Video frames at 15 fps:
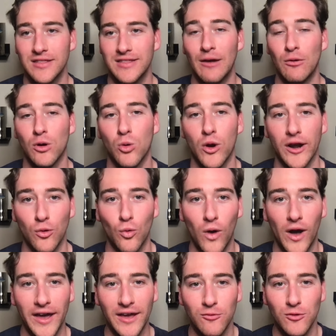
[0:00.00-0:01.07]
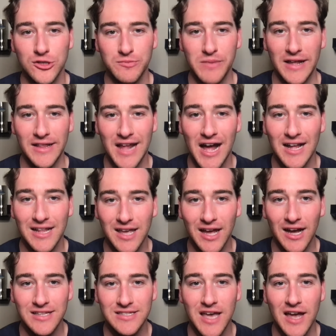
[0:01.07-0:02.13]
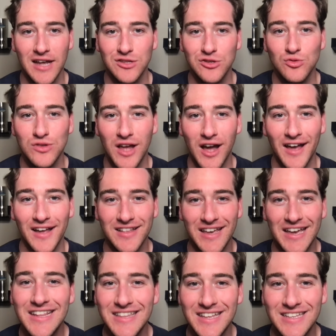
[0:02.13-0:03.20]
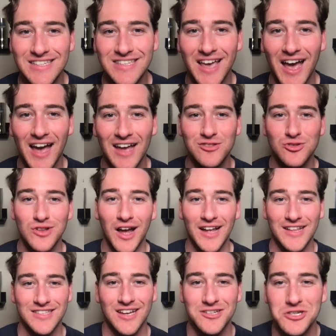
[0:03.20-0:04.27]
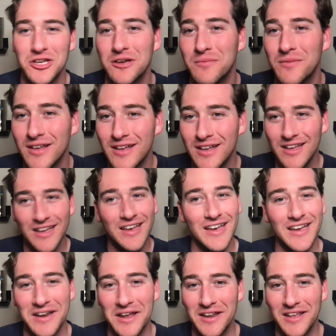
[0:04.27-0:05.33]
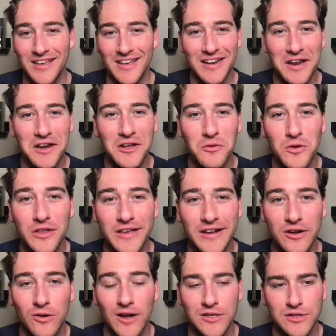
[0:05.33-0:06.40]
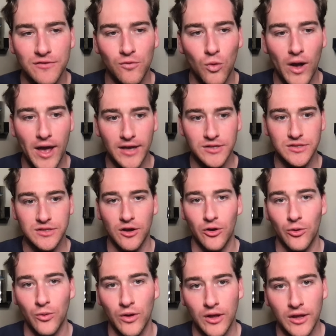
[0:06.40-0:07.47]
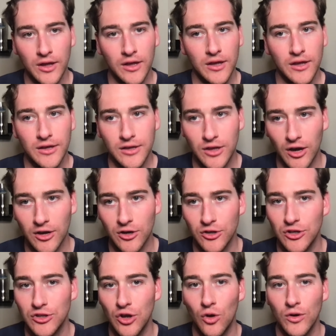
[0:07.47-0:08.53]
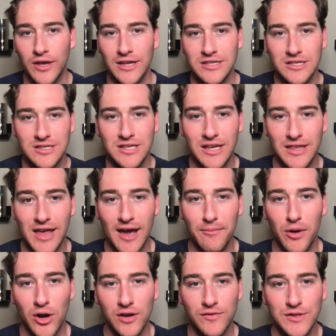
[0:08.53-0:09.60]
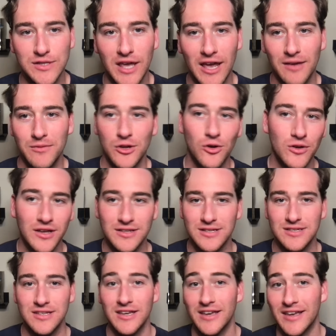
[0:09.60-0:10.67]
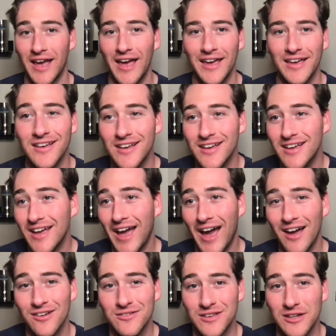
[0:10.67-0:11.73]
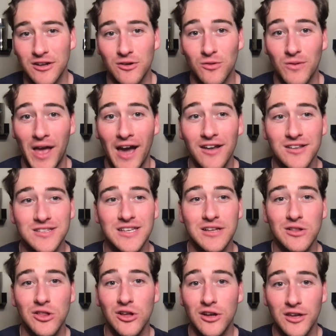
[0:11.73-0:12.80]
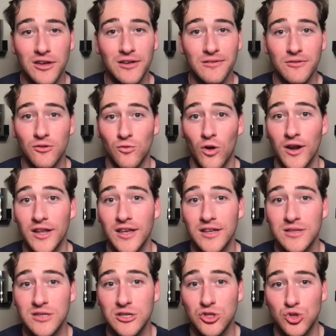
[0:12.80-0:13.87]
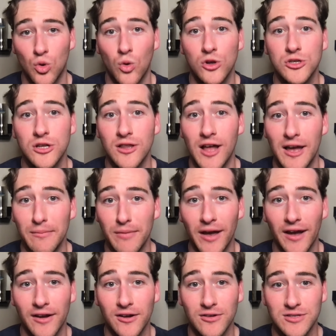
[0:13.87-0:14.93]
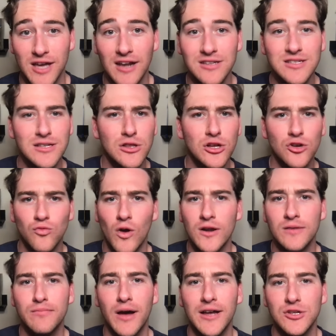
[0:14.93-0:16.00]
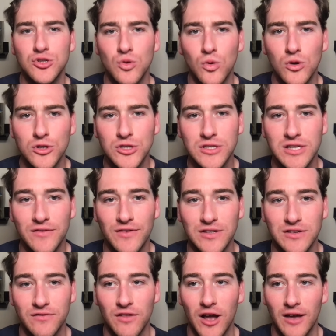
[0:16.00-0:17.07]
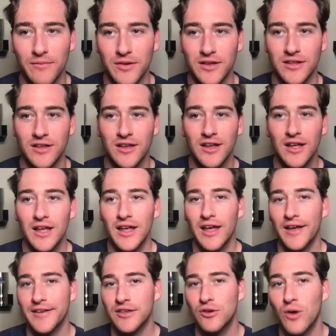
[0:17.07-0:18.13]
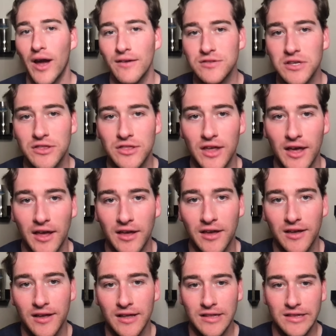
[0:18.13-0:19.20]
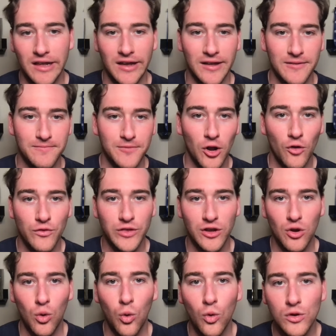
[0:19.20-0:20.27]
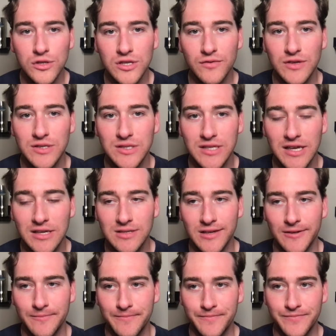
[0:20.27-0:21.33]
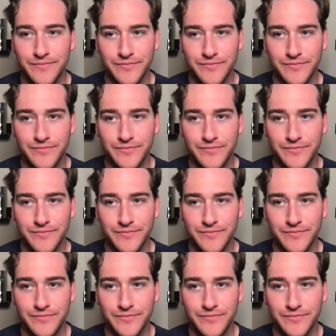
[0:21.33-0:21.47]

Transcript: they were wearing white, which meant non-contact. Do not hit this guy. Do not touch him in any really aggressive way. So Gunnar, you don't get to see that part of his game. You don't get to see, hey, how does he look running into Georgia linebackers? How does he look running by Georgia defensive linemen? You have to think that over the course of a season,